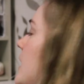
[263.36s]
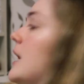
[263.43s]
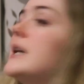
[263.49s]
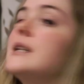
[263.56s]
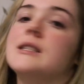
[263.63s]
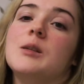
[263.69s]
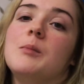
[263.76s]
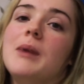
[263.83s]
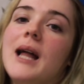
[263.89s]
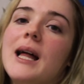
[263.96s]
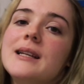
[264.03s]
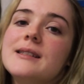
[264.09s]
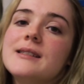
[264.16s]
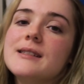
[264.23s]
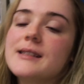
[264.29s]
I added a
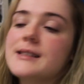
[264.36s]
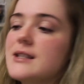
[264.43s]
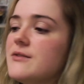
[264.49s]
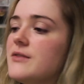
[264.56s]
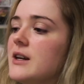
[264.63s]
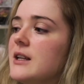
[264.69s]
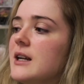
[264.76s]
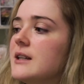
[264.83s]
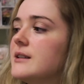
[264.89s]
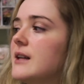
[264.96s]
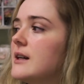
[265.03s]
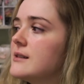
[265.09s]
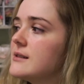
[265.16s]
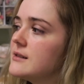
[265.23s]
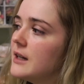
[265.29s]
plant because I felt like
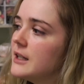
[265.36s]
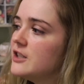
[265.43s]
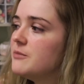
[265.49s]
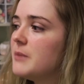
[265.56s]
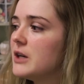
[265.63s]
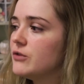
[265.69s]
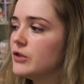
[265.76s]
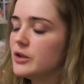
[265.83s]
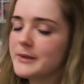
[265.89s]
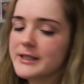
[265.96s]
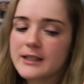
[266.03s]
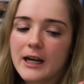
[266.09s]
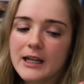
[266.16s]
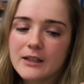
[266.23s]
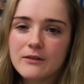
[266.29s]
that side of my room is
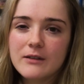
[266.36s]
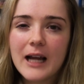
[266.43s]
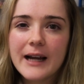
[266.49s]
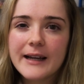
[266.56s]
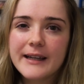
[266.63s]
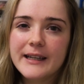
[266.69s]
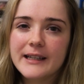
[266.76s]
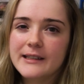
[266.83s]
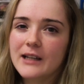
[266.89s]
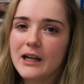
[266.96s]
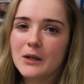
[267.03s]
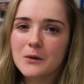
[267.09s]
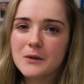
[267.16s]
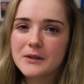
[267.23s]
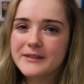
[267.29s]
kind of lacking
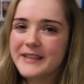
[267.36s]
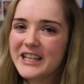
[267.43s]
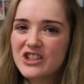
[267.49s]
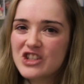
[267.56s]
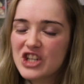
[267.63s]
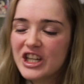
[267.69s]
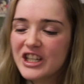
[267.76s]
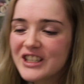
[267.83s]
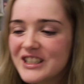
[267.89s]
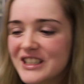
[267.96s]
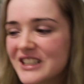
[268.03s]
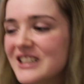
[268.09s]
like nature.